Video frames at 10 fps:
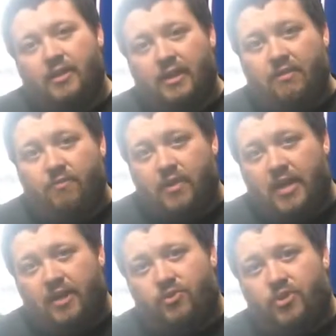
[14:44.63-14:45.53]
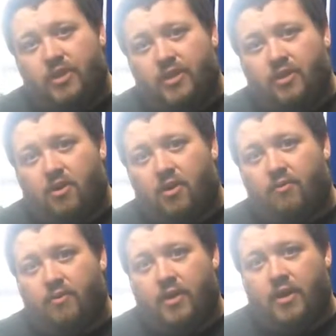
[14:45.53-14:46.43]
leave the engine in the
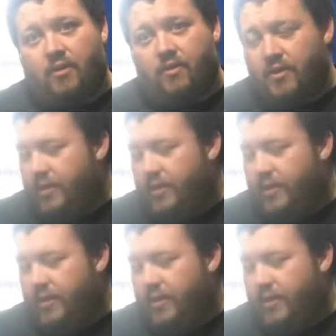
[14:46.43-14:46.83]
car for now.